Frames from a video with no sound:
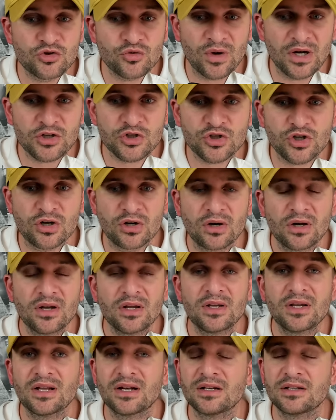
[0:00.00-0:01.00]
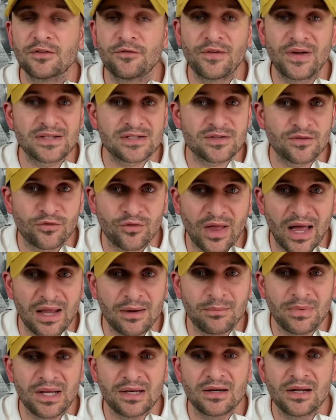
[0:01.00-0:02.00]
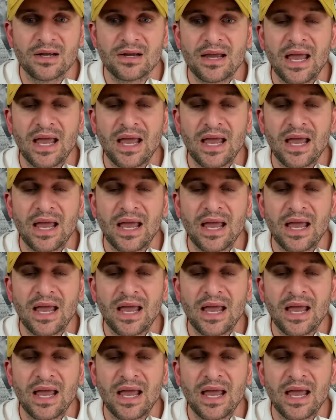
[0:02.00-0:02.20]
rusher, you get a defensive lineman,